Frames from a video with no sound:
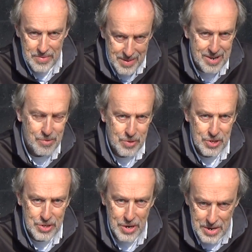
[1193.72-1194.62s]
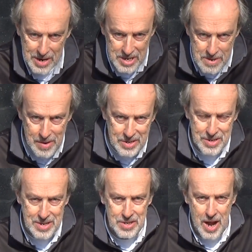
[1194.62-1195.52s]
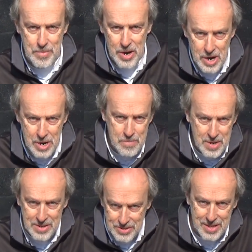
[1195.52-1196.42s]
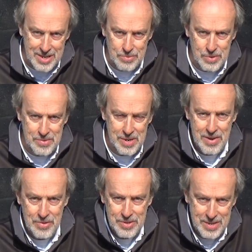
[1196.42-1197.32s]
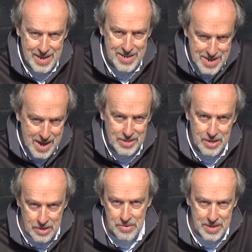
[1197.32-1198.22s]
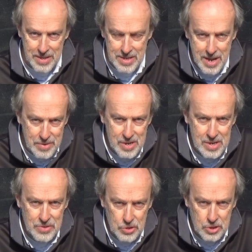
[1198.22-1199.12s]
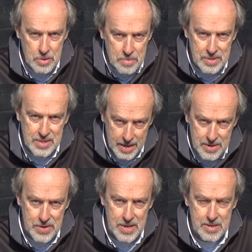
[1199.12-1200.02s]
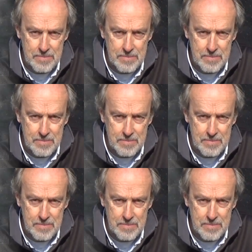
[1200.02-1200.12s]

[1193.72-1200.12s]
Now I ought to show you, I keep mentioning this Yamaha, so that's where we'll have a look at next. I'll go and get the Yamaha Super Tenere.